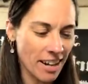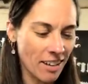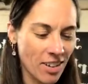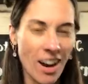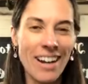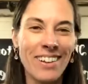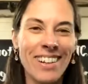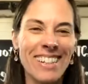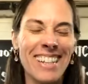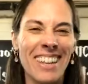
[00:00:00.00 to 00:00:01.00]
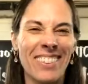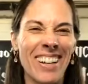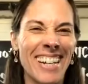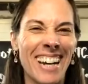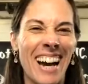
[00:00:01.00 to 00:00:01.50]
I'll cry during this like
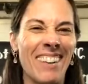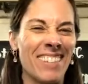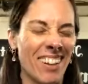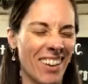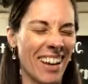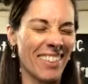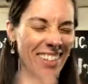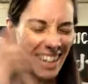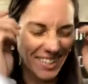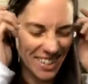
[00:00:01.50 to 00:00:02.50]
3 times. I'll cry 3 times, you